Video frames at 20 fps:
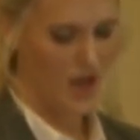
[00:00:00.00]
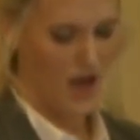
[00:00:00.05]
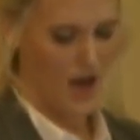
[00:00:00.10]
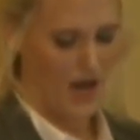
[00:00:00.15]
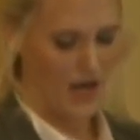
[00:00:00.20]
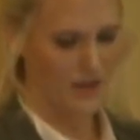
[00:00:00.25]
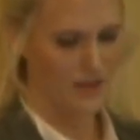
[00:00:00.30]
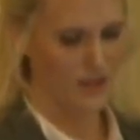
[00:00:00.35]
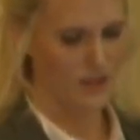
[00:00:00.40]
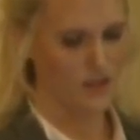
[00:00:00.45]

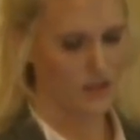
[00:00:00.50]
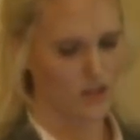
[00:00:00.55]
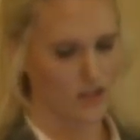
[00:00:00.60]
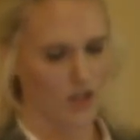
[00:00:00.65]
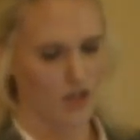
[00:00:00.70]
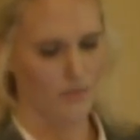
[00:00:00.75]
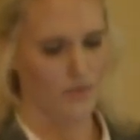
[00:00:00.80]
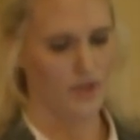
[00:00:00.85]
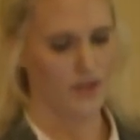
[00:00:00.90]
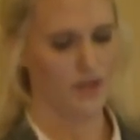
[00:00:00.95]
I then
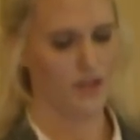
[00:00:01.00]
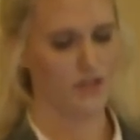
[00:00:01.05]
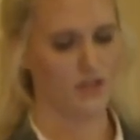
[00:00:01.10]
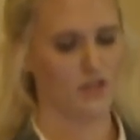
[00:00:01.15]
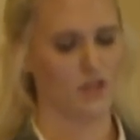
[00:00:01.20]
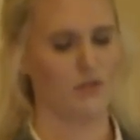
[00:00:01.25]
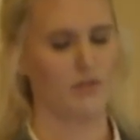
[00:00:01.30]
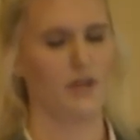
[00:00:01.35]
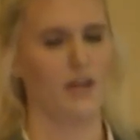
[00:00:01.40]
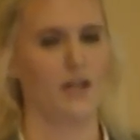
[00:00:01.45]
determined the
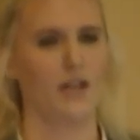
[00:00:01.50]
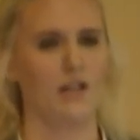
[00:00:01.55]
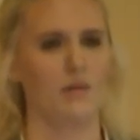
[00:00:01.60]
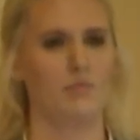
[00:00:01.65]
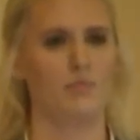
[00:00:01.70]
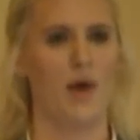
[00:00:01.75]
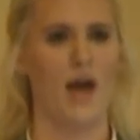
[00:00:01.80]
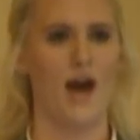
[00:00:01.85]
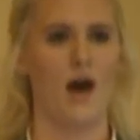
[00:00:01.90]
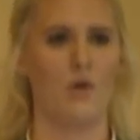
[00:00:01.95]
discriminating
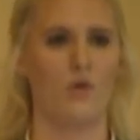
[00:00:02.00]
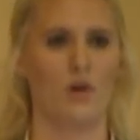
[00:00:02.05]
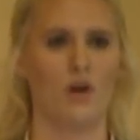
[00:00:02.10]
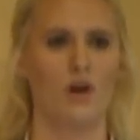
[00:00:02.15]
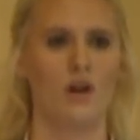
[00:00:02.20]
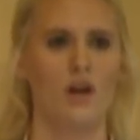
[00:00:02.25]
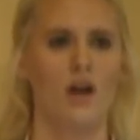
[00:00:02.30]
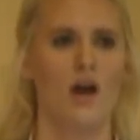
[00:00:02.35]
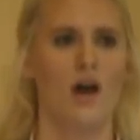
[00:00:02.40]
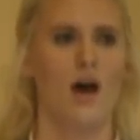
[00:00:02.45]

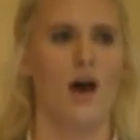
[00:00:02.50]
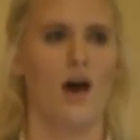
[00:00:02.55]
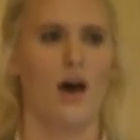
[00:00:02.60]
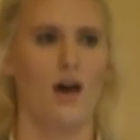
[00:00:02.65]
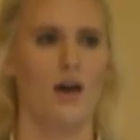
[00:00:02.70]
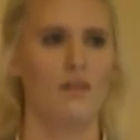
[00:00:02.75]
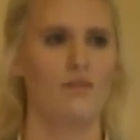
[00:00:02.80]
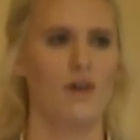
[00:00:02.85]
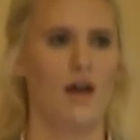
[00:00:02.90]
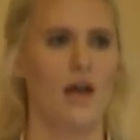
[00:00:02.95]
power
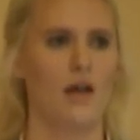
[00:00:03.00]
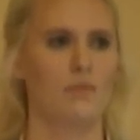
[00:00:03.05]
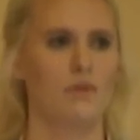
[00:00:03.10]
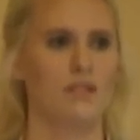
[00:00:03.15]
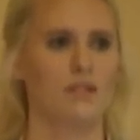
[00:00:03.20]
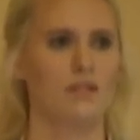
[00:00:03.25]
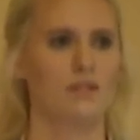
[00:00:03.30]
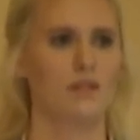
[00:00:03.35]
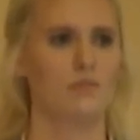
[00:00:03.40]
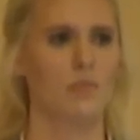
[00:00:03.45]
of
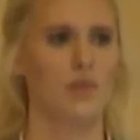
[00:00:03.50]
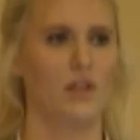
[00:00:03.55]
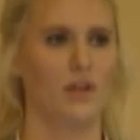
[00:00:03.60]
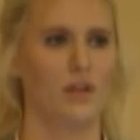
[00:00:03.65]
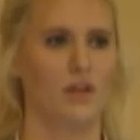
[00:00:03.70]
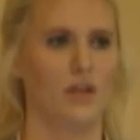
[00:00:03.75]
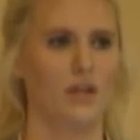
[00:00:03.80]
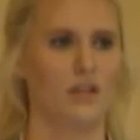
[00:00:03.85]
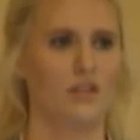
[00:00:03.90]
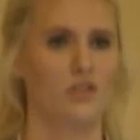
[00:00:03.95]
IBIS's
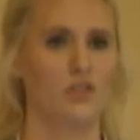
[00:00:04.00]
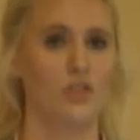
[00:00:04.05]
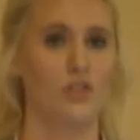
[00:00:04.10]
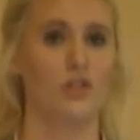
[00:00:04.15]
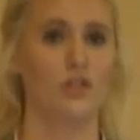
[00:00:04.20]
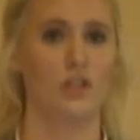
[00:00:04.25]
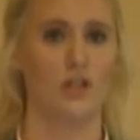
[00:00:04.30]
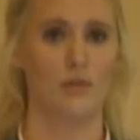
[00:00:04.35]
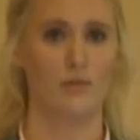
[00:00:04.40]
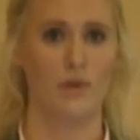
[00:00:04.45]
ability to
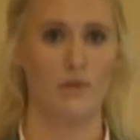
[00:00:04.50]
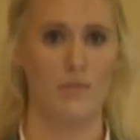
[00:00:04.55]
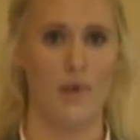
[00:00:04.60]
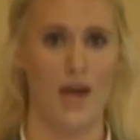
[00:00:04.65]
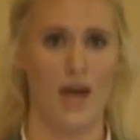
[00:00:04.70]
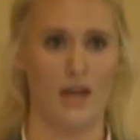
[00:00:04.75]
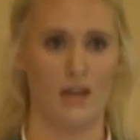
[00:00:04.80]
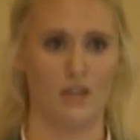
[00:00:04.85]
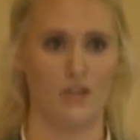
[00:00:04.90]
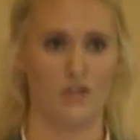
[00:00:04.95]
determine a
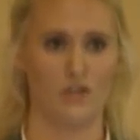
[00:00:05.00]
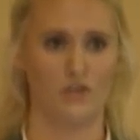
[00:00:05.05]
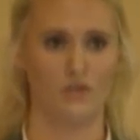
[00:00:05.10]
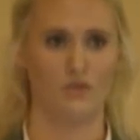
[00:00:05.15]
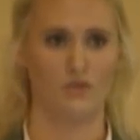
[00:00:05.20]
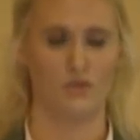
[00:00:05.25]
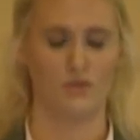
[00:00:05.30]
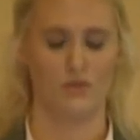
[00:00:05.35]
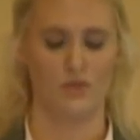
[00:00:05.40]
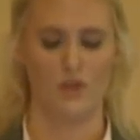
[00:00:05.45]
match.
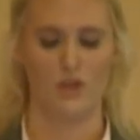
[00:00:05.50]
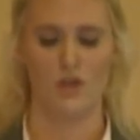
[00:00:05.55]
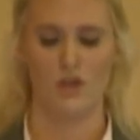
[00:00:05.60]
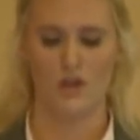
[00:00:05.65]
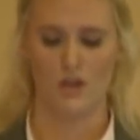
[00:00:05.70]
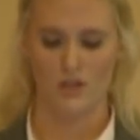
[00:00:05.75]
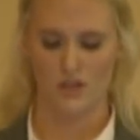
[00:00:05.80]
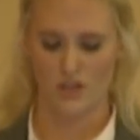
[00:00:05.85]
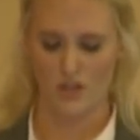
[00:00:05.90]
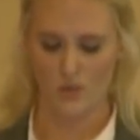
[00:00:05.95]

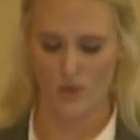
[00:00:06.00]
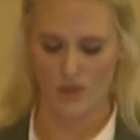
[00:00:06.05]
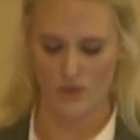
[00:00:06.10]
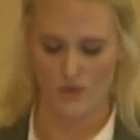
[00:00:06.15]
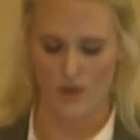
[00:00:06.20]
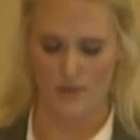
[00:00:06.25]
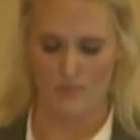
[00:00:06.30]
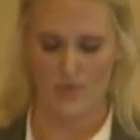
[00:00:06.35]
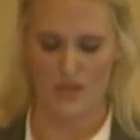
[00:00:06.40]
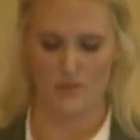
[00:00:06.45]
So what do
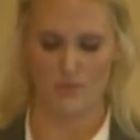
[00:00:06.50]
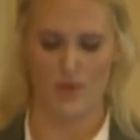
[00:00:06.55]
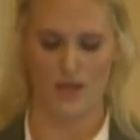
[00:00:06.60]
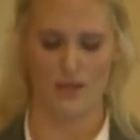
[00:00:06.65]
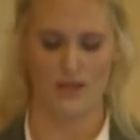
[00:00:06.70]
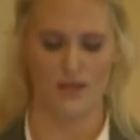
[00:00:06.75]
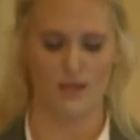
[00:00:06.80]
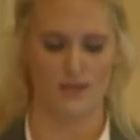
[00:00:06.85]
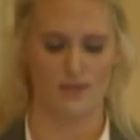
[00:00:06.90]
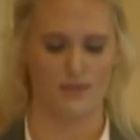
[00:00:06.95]
I mean by
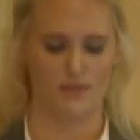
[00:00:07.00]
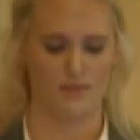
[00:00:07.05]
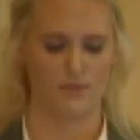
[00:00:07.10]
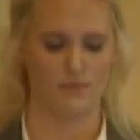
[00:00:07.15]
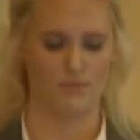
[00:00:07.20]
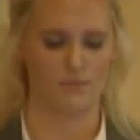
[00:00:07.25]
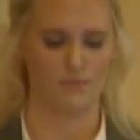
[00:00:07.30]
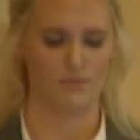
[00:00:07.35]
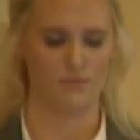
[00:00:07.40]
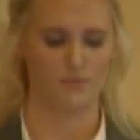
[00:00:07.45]
this?
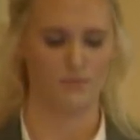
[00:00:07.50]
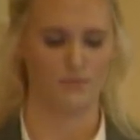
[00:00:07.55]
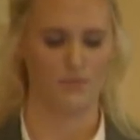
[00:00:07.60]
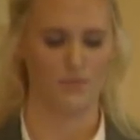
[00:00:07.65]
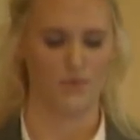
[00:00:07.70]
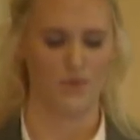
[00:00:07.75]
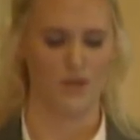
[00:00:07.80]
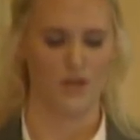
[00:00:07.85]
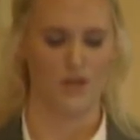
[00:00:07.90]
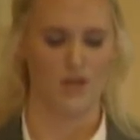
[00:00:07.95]

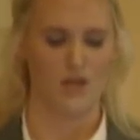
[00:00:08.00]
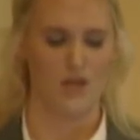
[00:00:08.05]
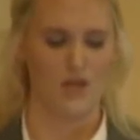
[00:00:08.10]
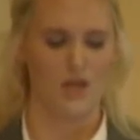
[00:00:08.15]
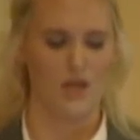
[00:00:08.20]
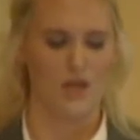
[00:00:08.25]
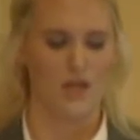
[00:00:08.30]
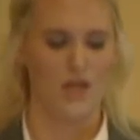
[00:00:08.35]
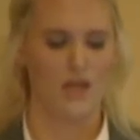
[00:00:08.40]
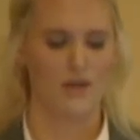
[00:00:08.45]

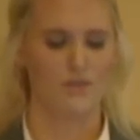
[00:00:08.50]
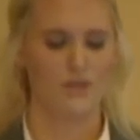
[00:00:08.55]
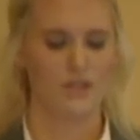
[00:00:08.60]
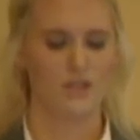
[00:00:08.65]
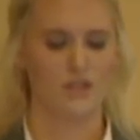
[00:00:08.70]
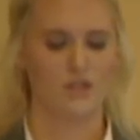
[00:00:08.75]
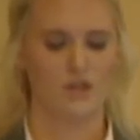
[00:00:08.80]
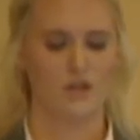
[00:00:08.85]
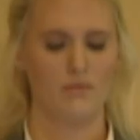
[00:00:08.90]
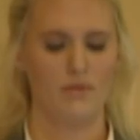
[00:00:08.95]
If the
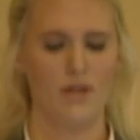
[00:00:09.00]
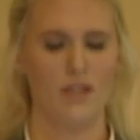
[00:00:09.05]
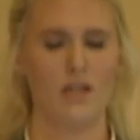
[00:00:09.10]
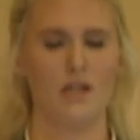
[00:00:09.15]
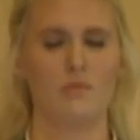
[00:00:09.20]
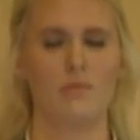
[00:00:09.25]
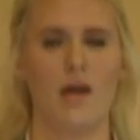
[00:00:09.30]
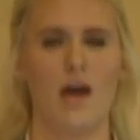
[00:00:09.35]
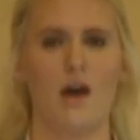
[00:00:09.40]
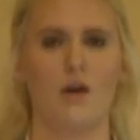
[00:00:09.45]
discriminating
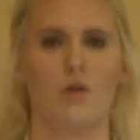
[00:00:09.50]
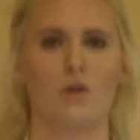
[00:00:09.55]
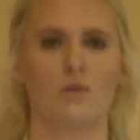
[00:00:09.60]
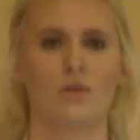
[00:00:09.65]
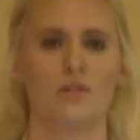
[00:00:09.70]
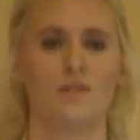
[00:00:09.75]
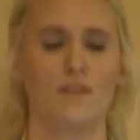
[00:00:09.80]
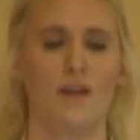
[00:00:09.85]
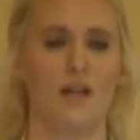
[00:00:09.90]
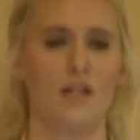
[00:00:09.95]
power
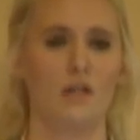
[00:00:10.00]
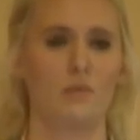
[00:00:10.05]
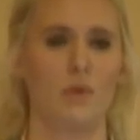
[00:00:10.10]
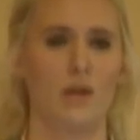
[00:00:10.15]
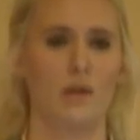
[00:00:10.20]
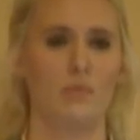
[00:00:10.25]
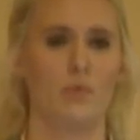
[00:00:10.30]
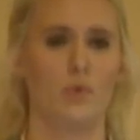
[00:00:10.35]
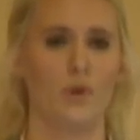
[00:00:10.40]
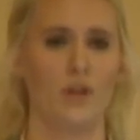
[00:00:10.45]
was found to be
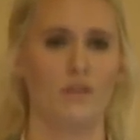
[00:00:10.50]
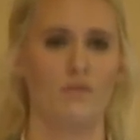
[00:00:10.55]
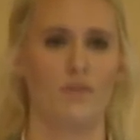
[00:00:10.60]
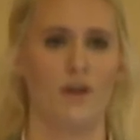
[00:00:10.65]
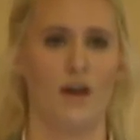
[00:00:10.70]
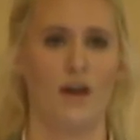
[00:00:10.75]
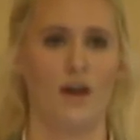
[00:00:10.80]
at 0.5,